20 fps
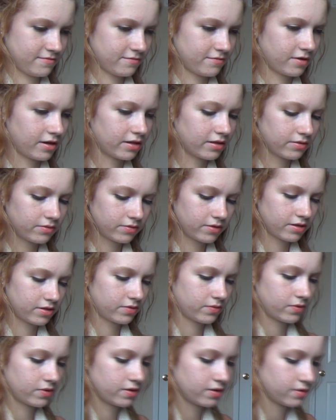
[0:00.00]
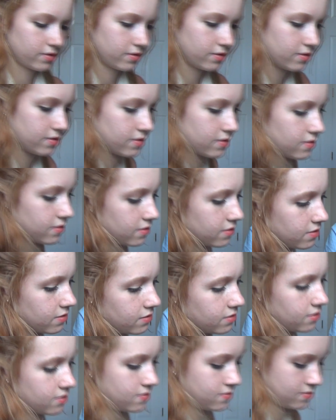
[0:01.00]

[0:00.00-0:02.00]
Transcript: Right, this one is this.